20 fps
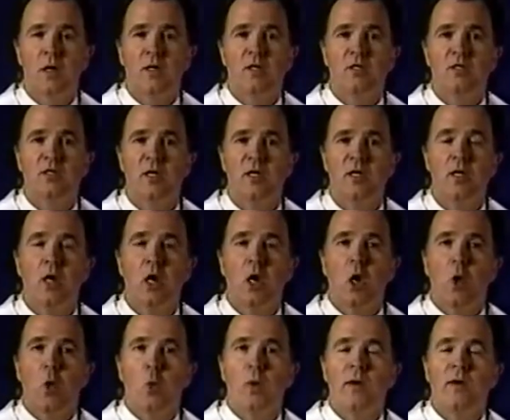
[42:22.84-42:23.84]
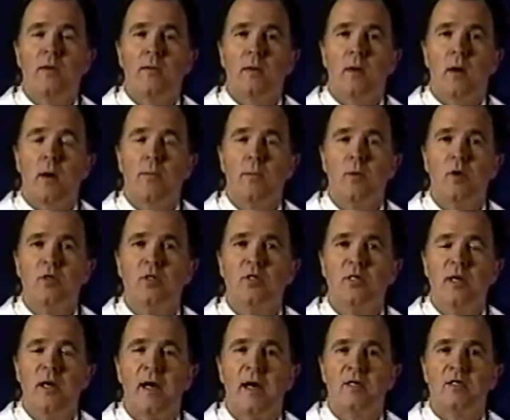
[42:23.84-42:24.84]
You see, when a
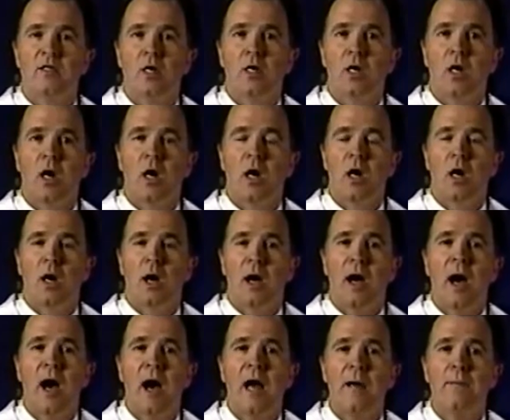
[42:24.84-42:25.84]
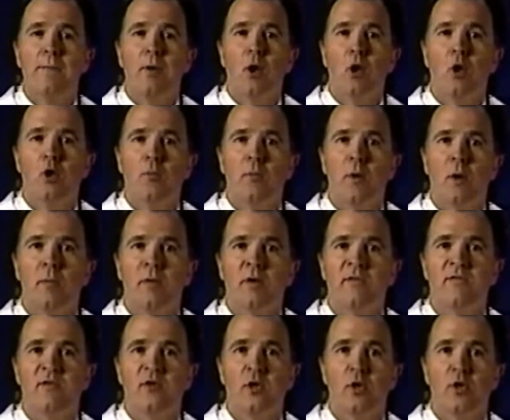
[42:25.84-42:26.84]
person has a high polar moment
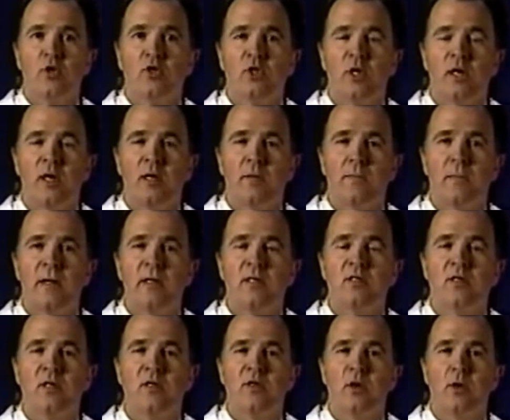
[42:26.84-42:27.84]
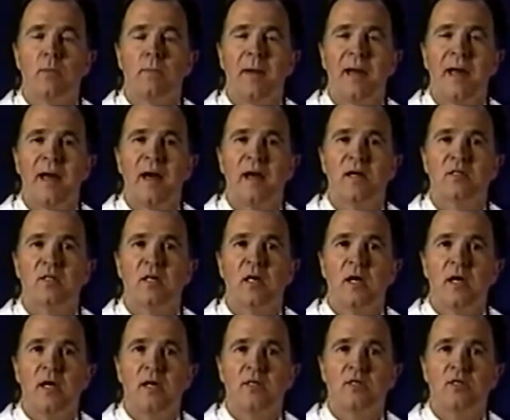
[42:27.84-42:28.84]
of inertia, it means that their mass
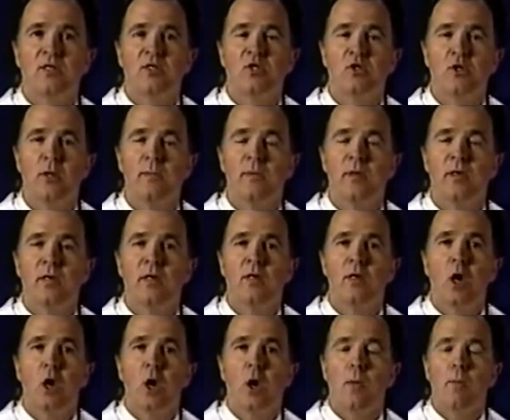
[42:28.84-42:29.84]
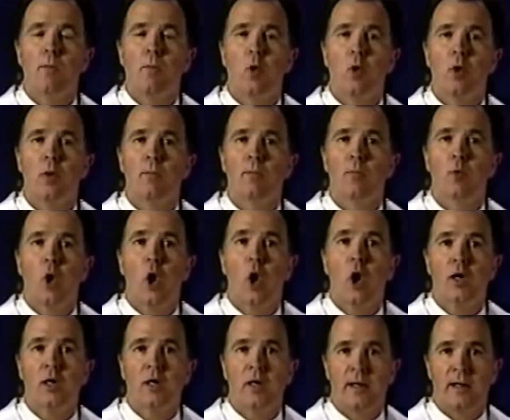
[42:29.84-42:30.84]
is distributed more
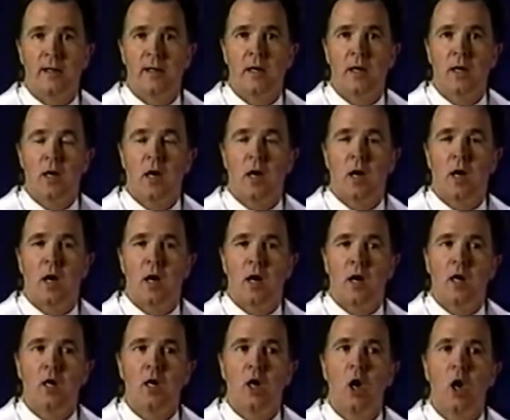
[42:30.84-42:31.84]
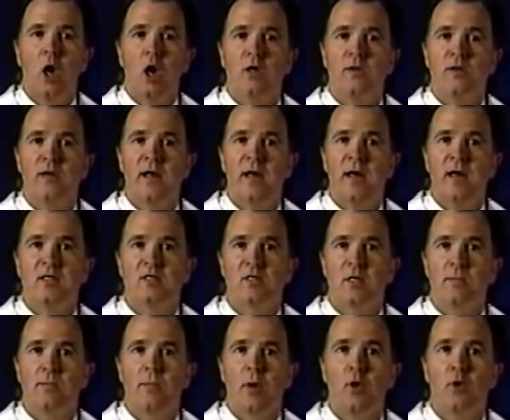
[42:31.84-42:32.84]
broadly. A car that has a
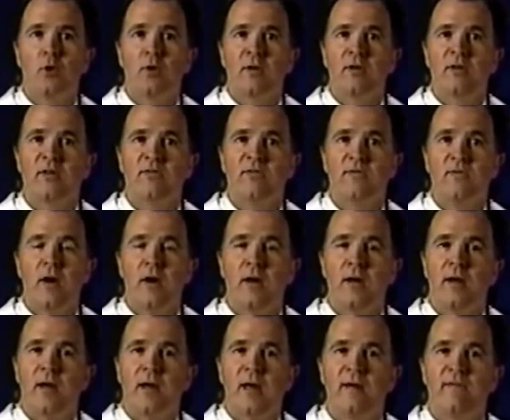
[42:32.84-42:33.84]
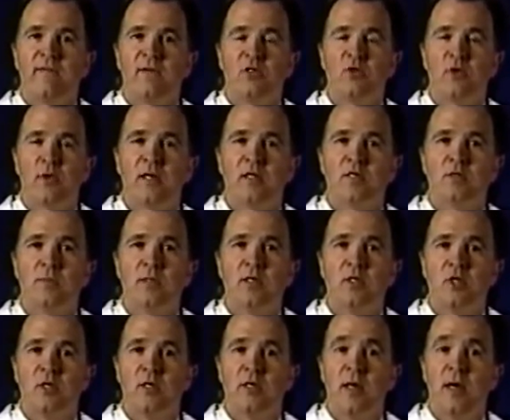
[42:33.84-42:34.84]
motor in the front and a heavy
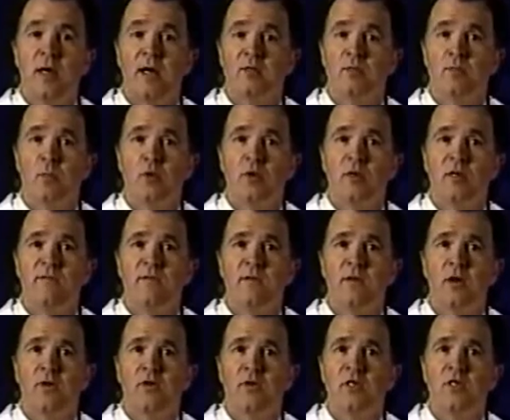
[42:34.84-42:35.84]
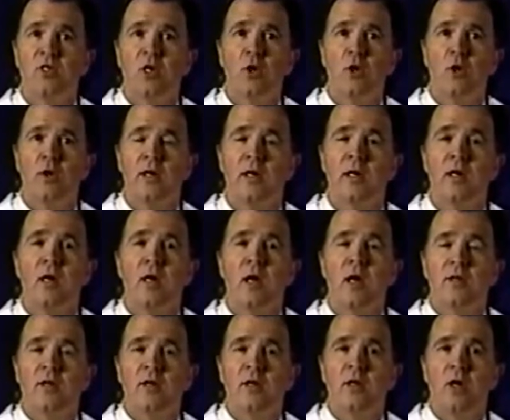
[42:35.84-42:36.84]
transmission has more difficulty turning
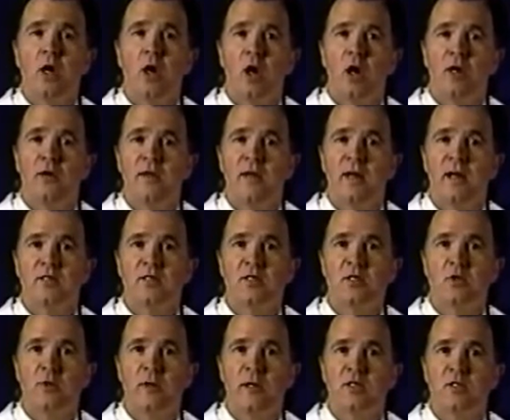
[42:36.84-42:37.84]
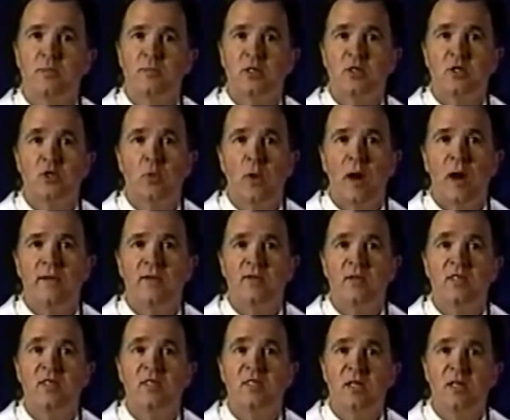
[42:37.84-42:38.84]
than a car that has the transmission right in
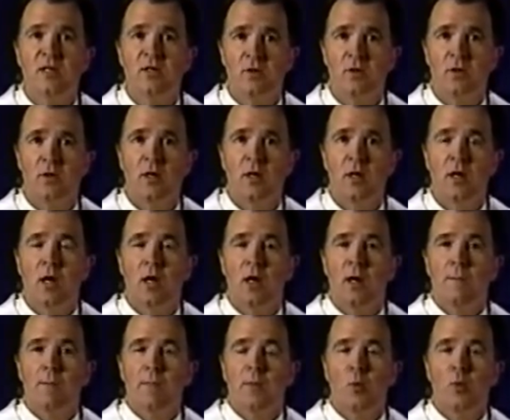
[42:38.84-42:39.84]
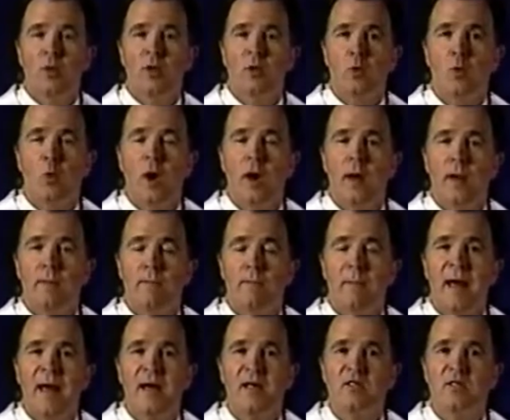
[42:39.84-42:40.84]
the center. When the
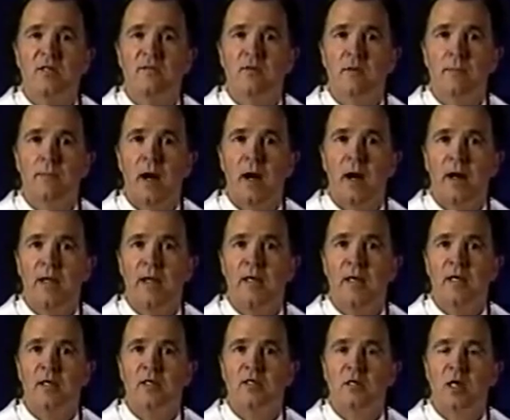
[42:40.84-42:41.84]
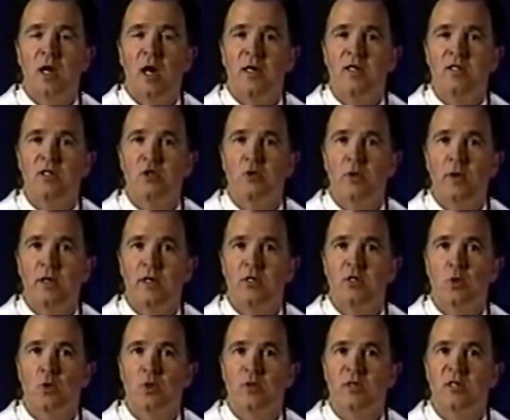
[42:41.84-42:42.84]
mass of the body is concentrated
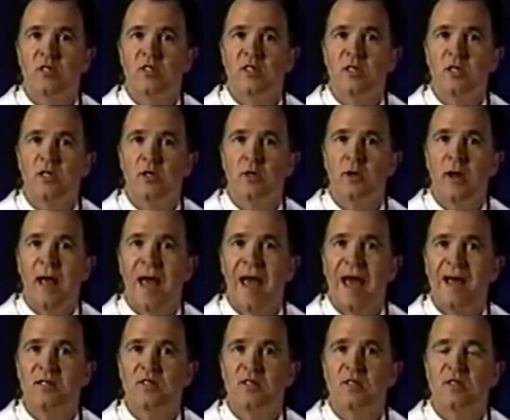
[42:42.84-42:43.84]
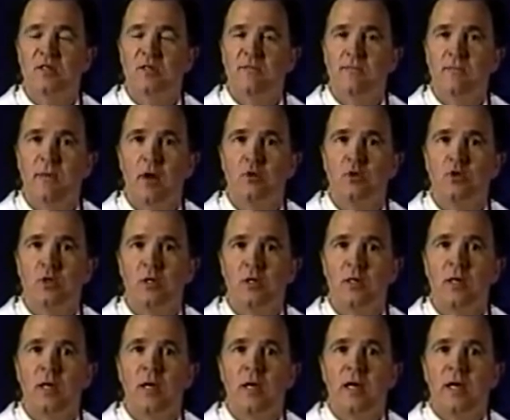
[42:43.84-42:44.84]
toward the center axis of motion,
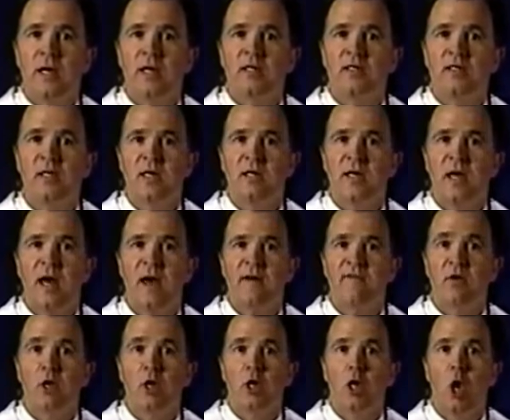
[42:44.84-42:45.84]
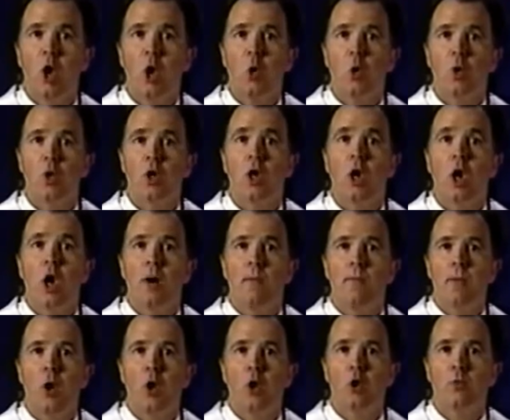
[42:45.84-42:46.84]
it's said to have a lower
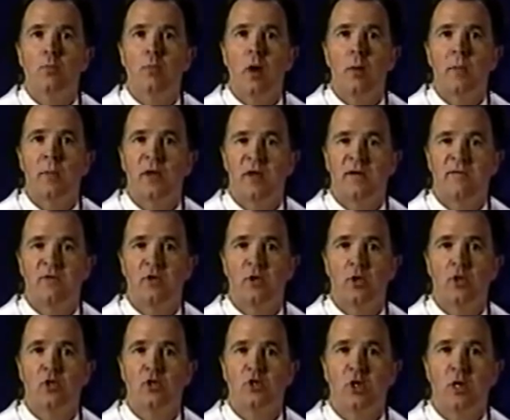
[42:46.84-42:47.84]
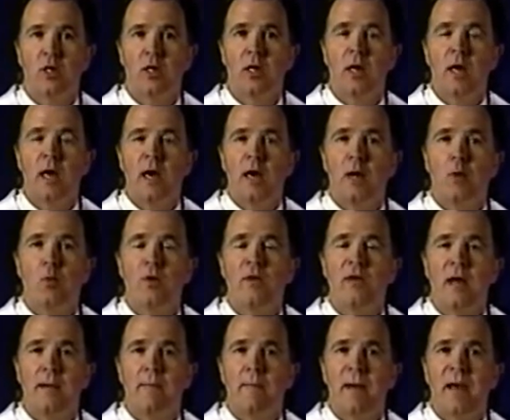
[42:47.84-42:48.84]
polar moment of inertia. And when
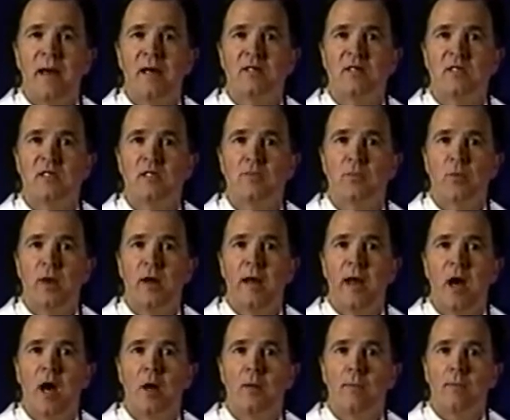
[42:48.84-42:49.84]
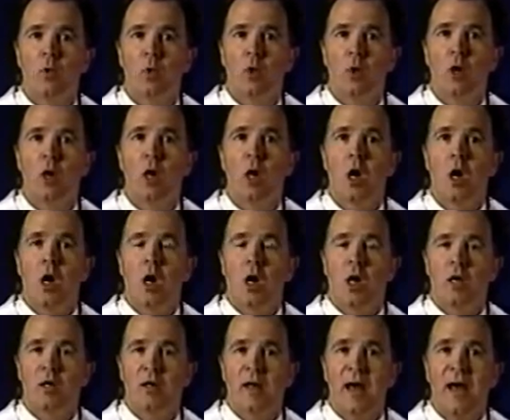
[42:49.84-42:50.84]
that mass is spread out more
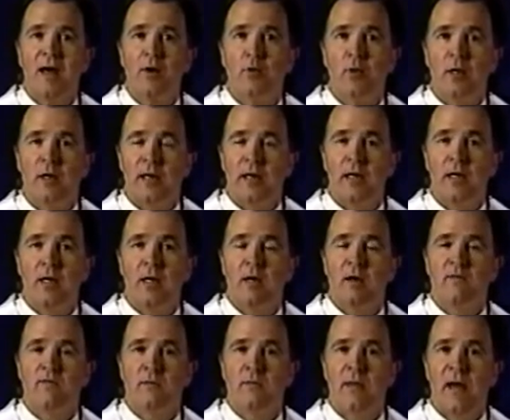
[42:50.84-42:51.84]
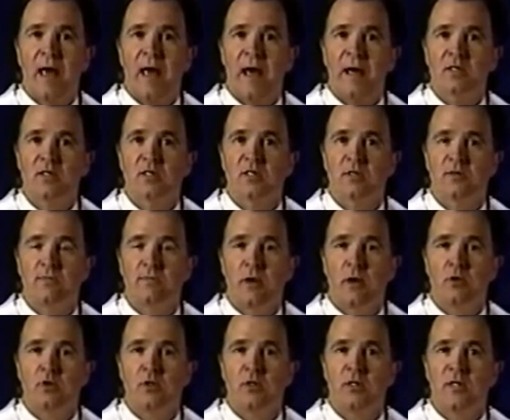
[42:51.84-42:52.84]
laterally from the axis of
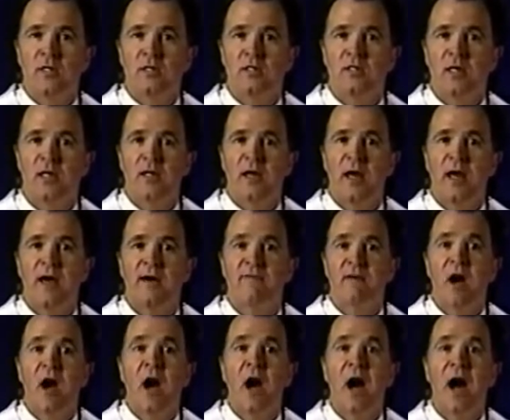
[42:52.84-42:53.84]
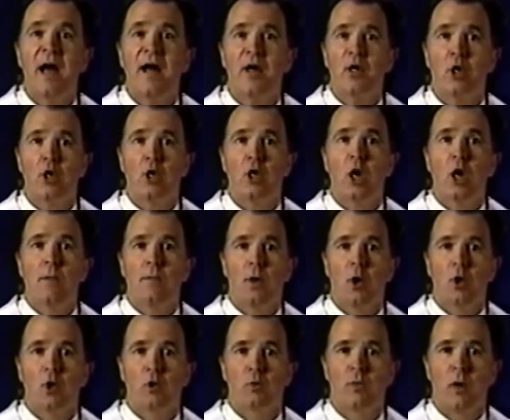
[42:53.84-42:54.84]
motion, it's said to have a higher
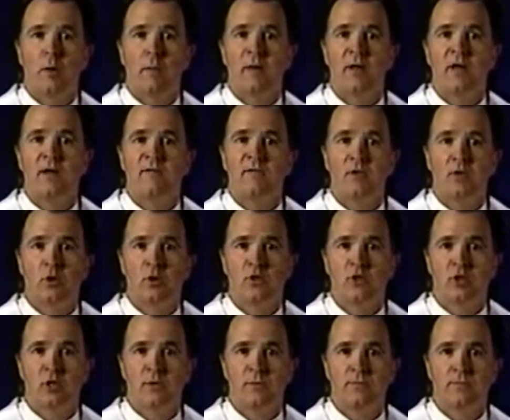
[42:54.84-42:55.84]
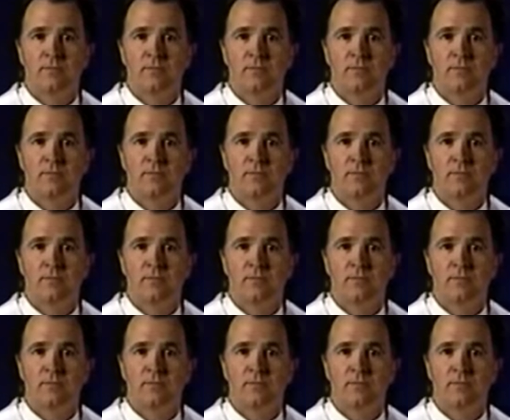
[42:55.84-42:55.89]
polar moment of inertia.